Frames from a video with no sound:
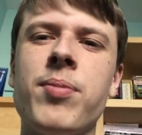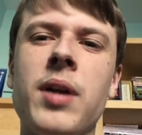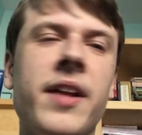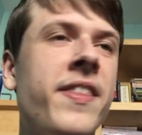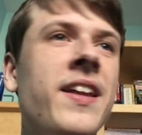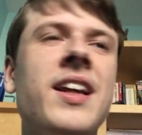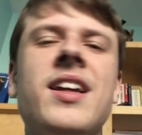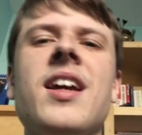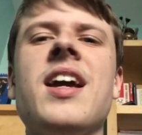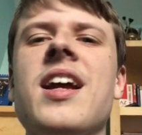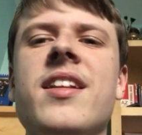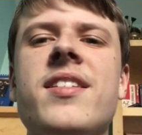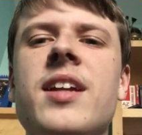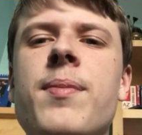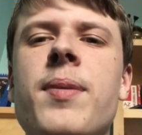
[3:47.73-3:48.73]
I think
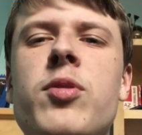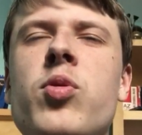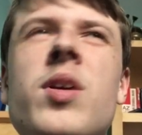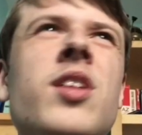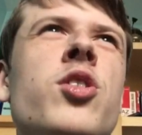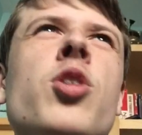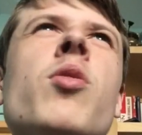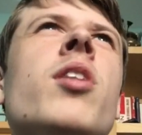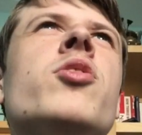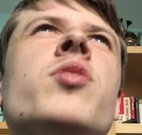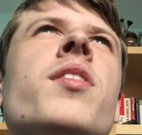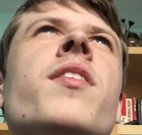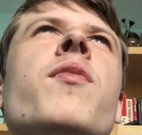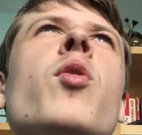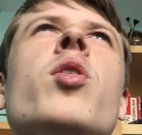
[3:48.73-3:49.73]
it said, between $200,000
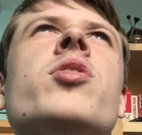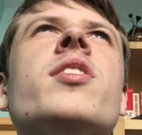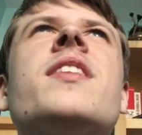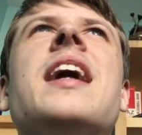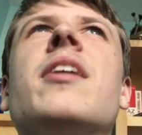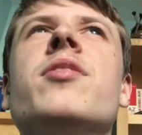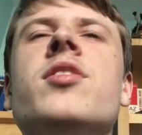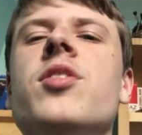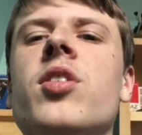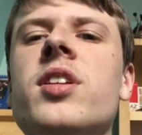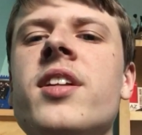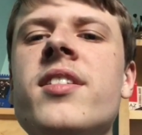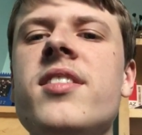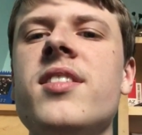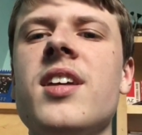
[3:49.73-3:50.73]
and
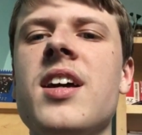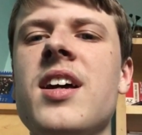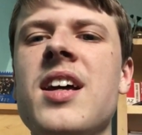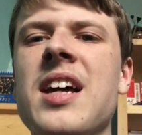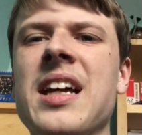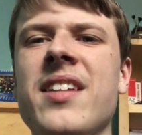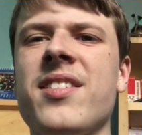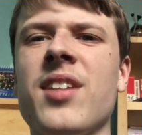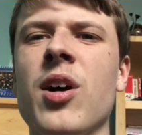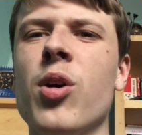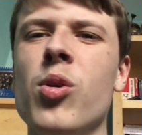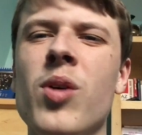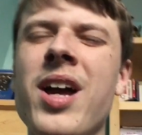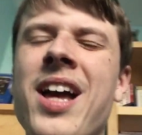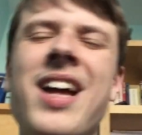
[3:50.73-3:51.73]
$400,000.
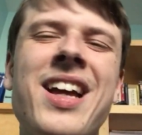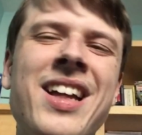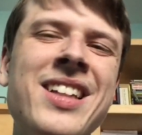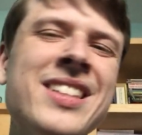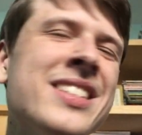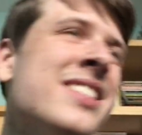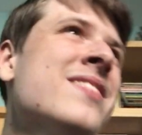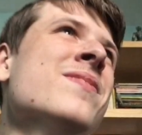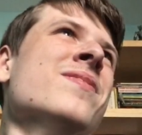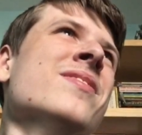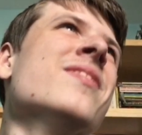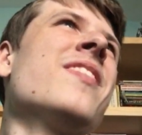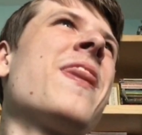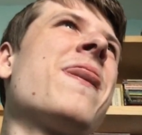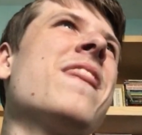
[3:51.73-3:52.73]
So
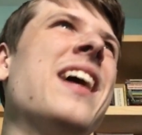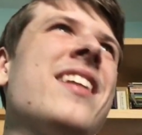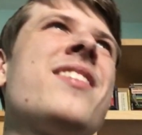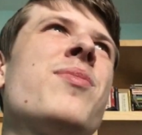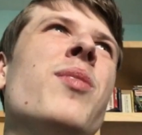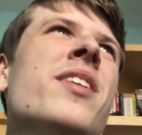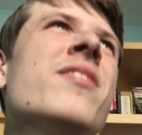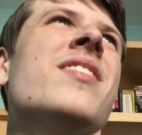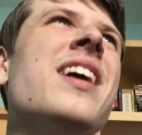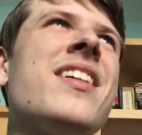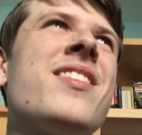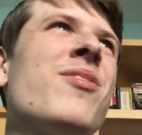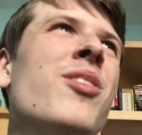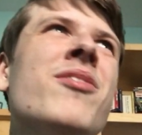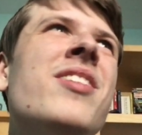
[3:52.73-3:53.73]
that's one
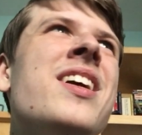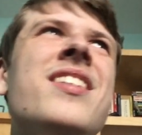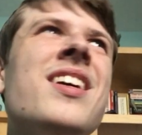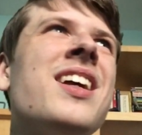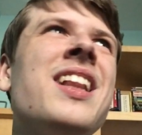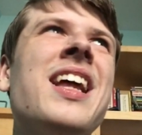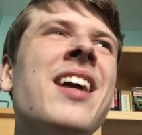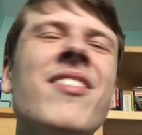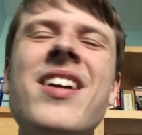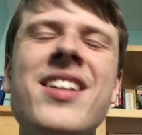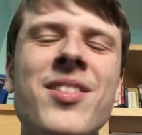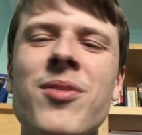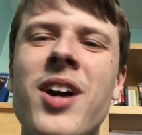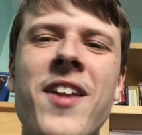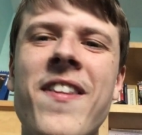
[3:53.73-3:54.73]
reason, clear
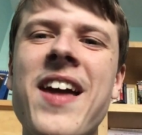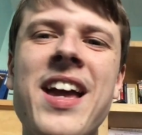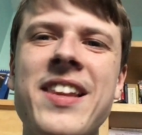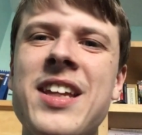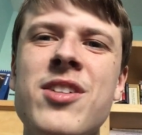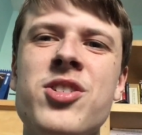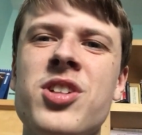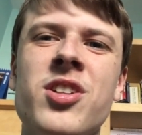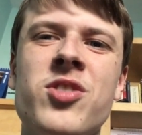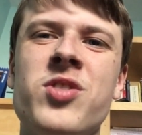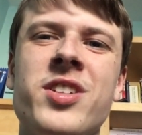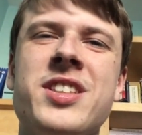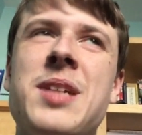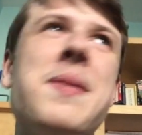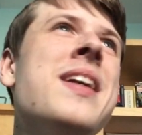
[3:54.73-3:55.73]
reason right there that you shouldn't
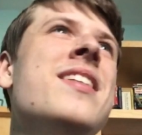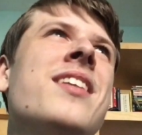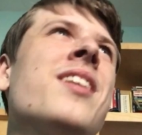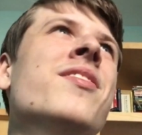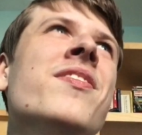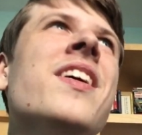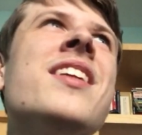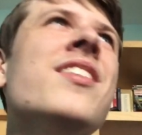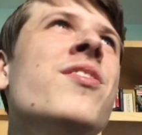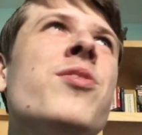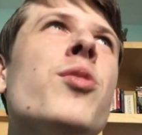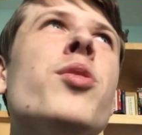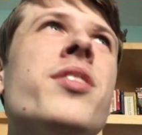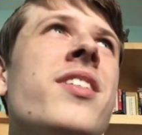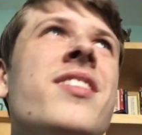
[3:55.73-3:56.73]
trust him. He's a convicted
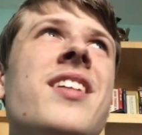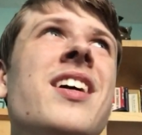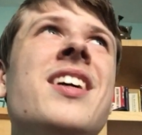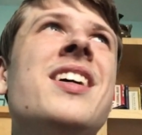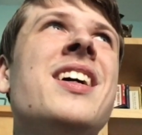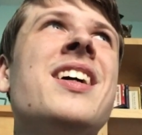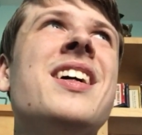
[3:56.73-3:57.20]
fraudster.